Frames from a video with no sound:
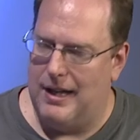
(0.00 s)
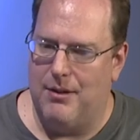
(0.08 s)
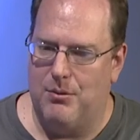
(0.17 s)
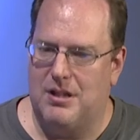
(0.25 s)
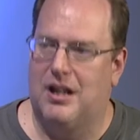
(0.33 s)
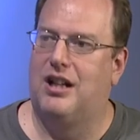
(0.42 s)
it
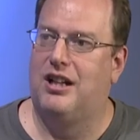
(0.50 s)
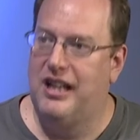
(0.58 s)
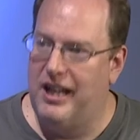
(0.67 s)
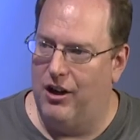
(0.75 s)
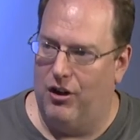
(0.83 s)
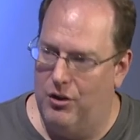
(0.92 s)
was mm-hmm.
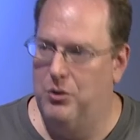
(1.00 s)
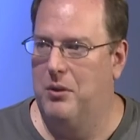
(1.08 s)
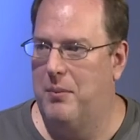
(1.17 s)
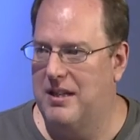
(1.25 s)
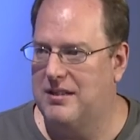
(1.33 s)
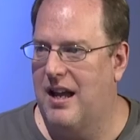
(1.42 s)
clear who the
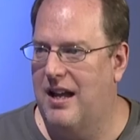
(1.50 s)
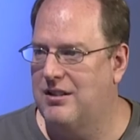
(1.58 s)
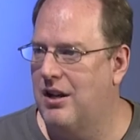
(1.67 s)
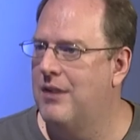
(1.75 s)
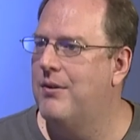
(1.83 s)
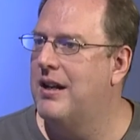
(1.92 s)
best guys are.
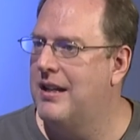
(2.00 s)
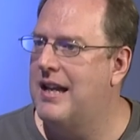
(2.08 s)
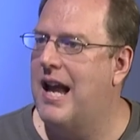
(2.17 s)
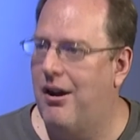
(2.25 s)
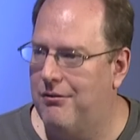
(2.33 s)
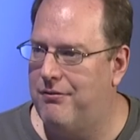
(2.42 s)
Even in the
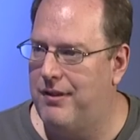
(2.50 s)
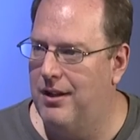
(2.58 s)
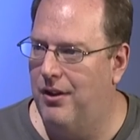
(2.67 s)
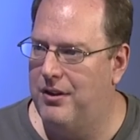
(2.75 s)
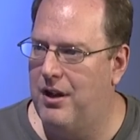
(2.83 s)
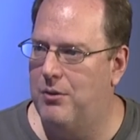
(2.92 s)

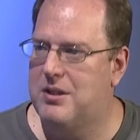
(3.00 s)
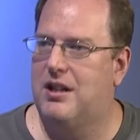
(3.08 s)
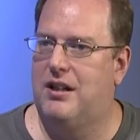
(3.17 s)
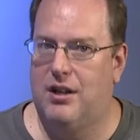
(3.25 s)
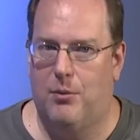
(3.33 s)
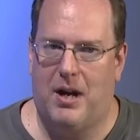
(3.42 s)
outfield, you know, it's
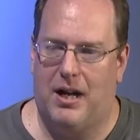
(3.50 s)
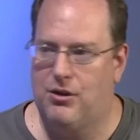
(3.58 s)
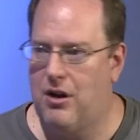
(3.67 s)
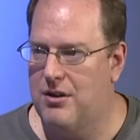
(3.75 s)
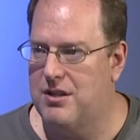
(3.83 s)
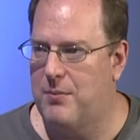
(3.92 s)
clear Mike
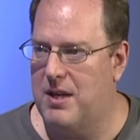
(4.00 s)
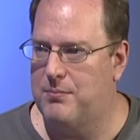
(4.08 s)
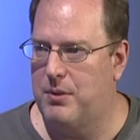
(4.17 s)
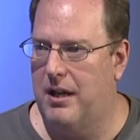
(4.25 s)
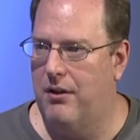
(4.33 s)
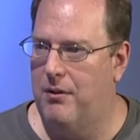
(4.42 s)
Trout is the best
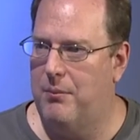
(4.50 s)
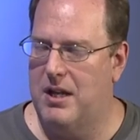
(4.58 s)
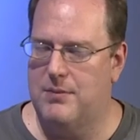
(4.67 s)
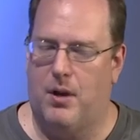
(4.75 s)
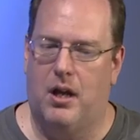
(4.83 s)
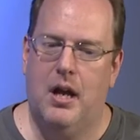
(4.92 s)
player in
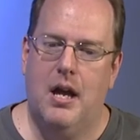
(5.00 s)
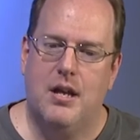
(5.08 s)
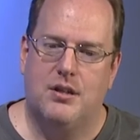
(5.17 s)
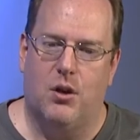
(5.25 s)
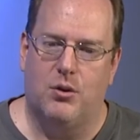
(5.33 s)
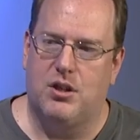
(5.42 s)
baseball.
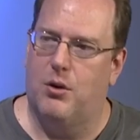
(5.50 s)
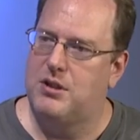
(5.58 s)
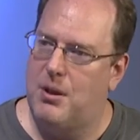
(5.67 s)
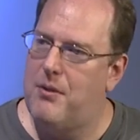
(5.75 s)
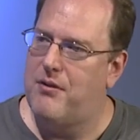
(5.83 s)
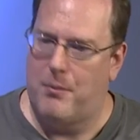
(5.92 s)
So, so
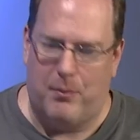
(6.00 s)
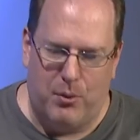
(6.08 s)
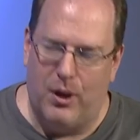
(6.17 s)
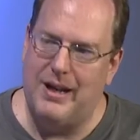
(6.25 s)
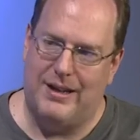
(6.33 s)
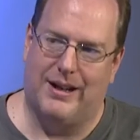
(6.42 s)
some of them are
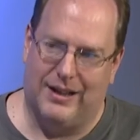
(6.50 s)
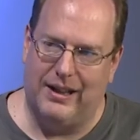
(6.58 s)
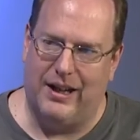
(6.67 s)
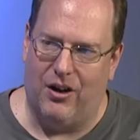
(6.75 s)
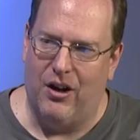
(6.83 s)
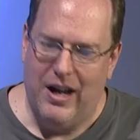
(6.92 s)
pretty
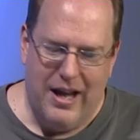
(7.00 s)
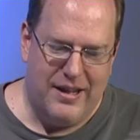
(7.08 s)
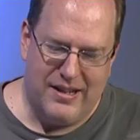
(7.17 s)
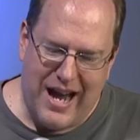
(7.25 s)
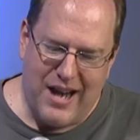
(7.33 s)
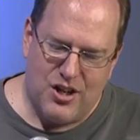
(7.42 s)
clear. In the
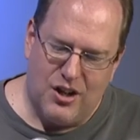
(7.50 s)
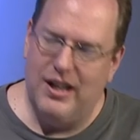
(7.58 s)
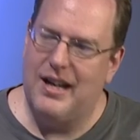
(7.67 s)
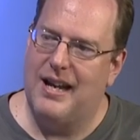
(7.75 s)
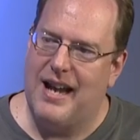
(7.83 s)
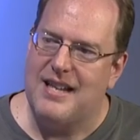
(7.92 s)
National League,
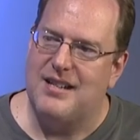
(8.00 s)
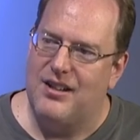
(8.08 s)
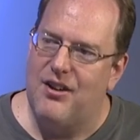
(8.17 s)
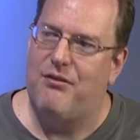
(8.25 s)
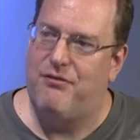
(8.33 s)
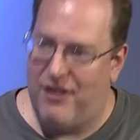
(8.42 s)
it gets a
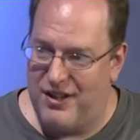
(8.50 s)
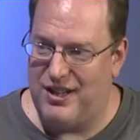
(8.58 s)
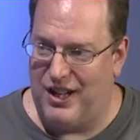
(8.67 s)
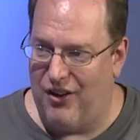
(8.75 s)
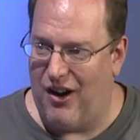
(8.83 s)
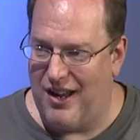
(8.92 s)
little
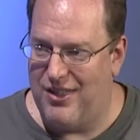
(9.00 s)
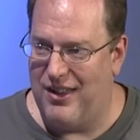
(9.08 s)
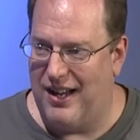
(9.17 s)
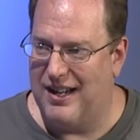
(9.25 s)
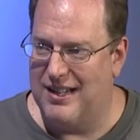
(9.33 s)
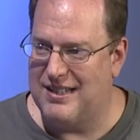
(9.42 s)
fuzzier, I
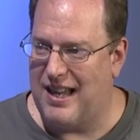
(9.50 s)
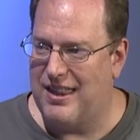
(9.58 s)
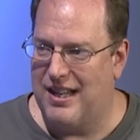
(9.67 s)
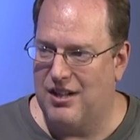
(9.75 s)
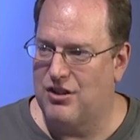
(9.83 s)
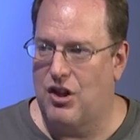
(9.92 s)
think, because I
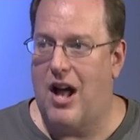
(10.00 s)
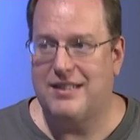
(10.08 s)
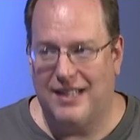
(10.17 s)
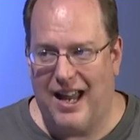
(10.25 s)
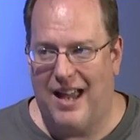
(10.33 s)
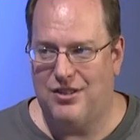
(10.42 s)
think there's lots of
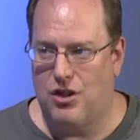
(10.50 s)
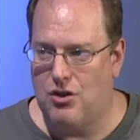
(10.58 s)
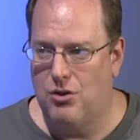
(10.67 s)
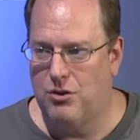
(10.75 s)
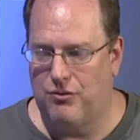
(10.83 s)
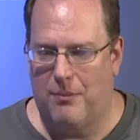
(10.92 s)
guys to
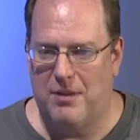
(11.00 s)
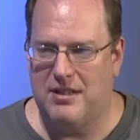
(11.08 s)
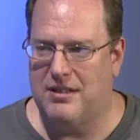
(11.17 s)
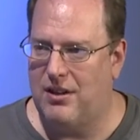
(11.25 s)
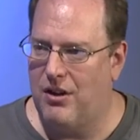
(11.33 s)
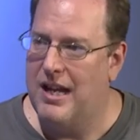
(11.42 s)
choose from
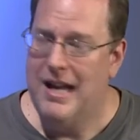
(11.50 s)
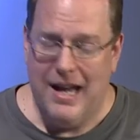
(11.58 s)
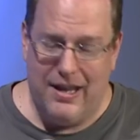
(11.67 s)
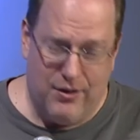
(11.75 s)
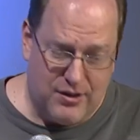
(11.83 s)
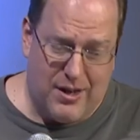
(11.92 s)
necessarily, and
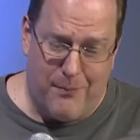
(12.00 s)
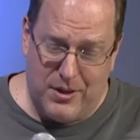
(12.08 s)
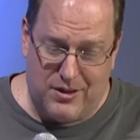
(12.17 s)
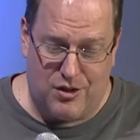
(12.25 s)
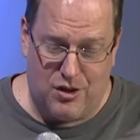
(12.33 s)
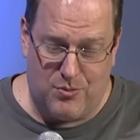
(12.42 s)
there are some
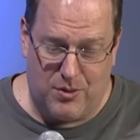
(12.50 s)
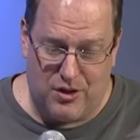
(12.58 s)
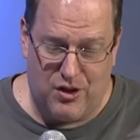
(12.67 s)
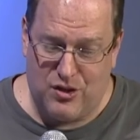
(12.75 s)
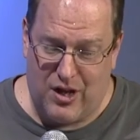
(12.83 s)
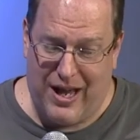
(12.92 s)
positions where they're
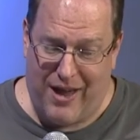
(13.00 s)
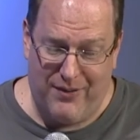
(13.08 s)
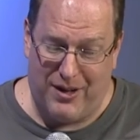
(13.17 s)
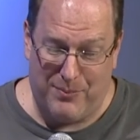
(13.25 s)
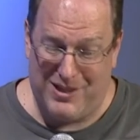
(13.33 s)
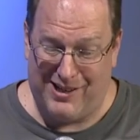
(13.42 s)
just not having a
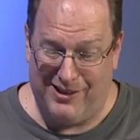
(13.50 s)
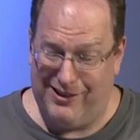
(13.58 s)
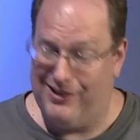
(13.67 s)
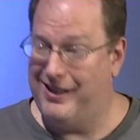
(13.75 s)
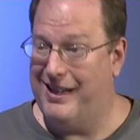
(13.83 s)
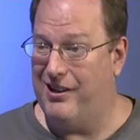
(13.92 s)
particularly
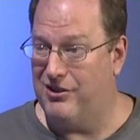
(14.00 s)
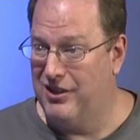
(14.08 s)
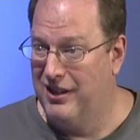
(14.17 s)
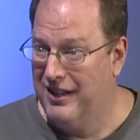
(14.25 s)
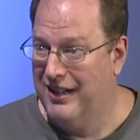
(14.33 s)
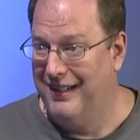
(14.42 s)
good year.
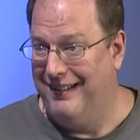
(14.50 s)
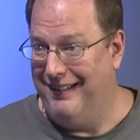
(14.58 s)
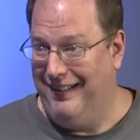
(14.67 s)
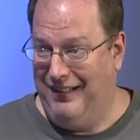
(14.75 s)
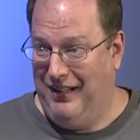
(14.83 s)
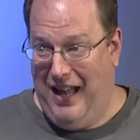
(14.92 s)

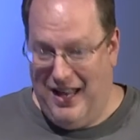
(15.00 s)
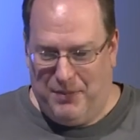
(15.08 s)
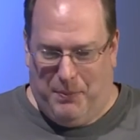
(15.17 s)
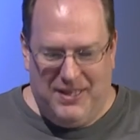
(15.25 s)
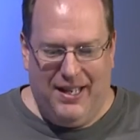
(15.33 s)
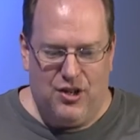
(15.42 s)
No. As a
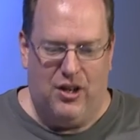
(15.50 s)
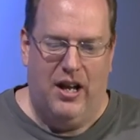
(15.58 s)
position.